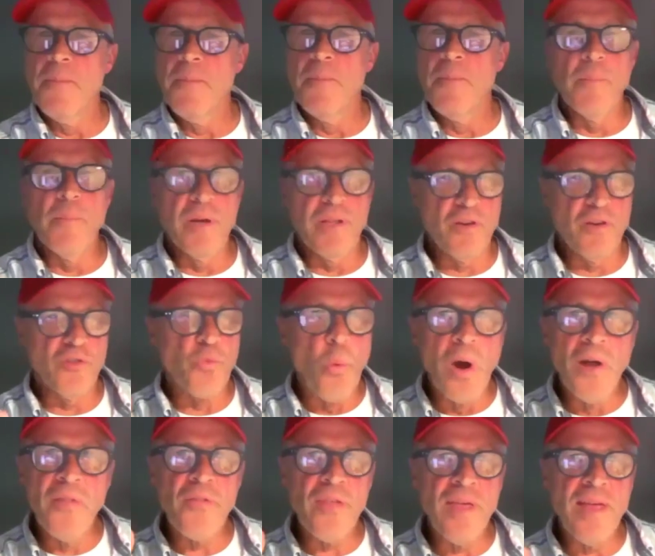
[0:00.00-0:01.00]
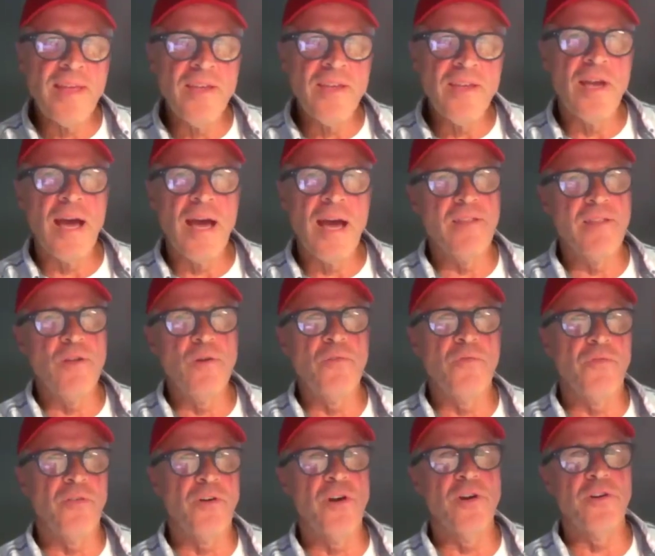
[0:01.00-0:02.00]
But there's one thing you got to do
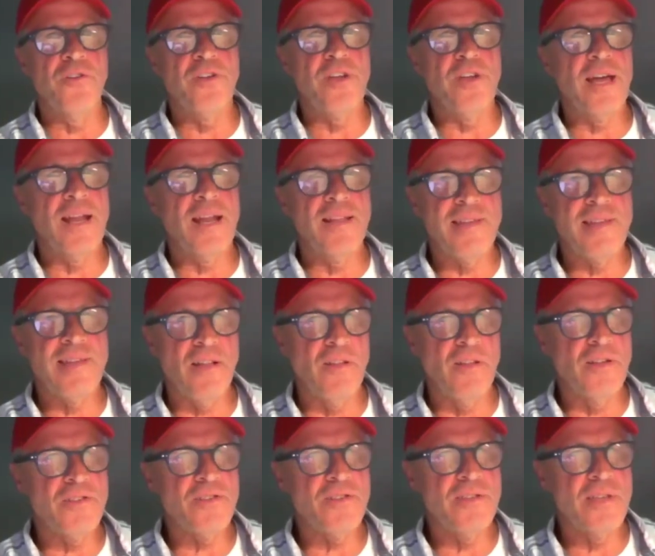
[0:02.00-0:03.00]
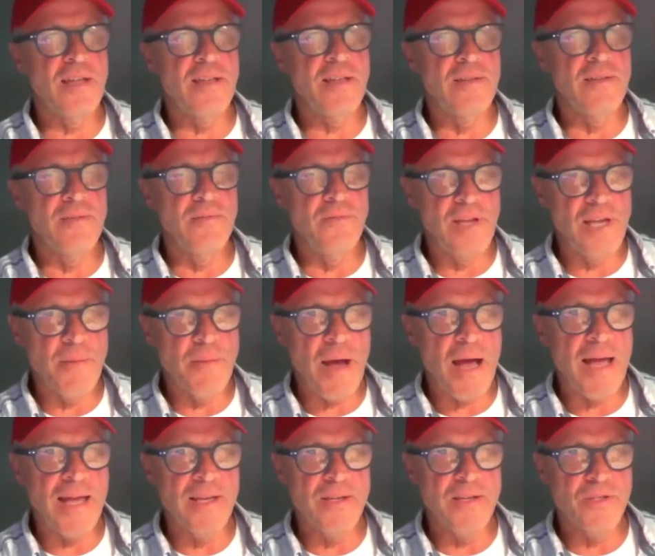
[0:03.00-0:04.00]
first. You got to tell us that
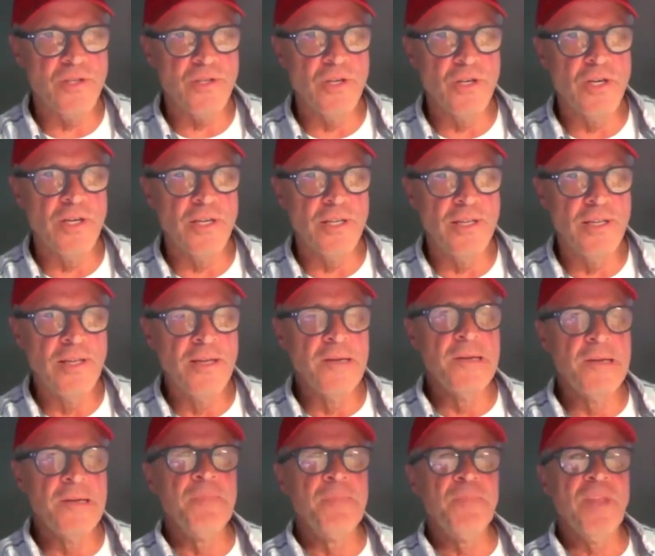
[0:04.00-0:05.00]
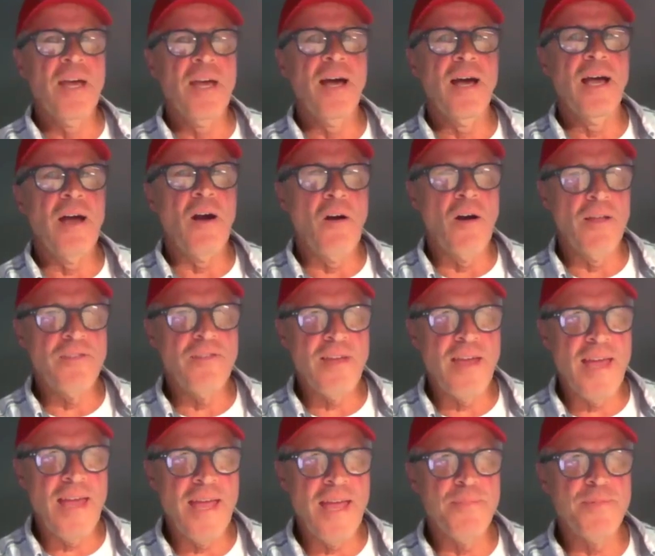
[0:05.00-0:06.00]
VMI is good on
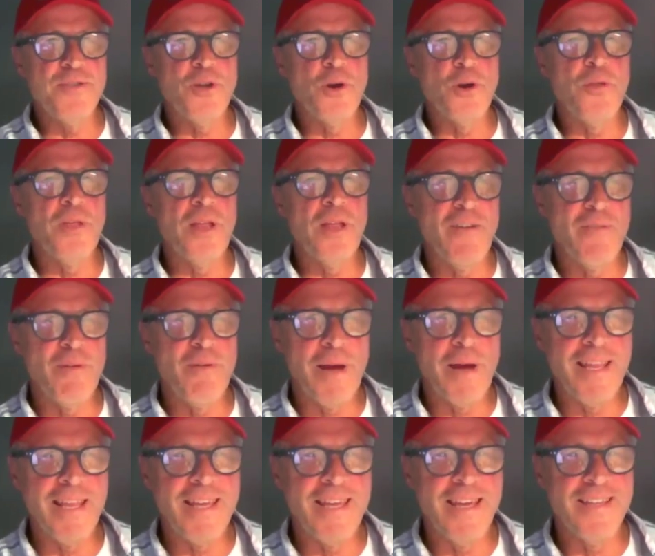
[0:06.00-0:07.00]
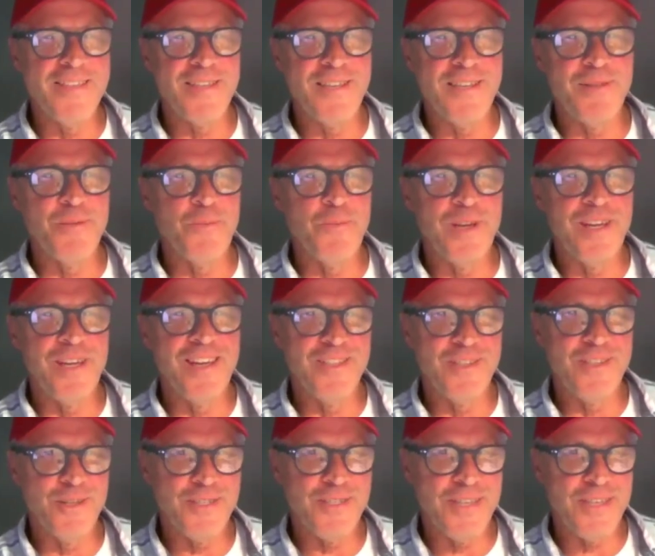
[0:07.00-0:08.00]
tape so that everybody gets it and we get
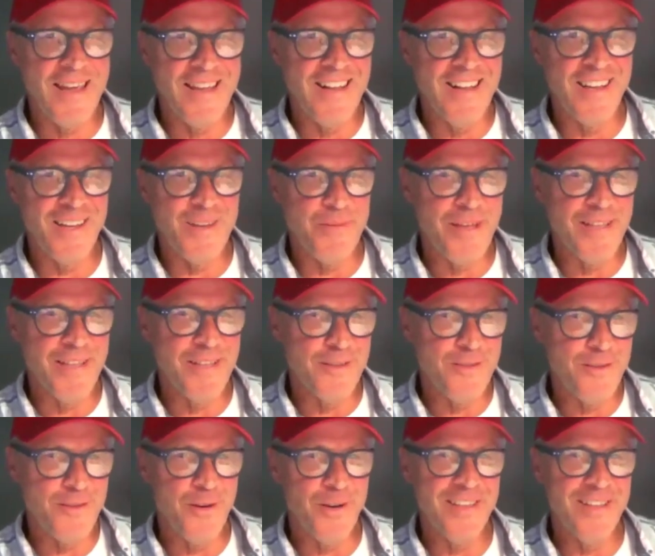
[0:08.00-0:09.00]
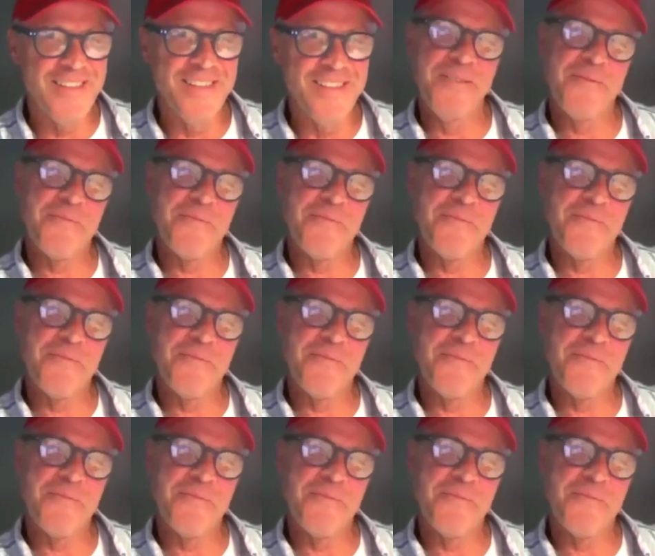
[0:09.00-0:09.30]
you saying and committing to it.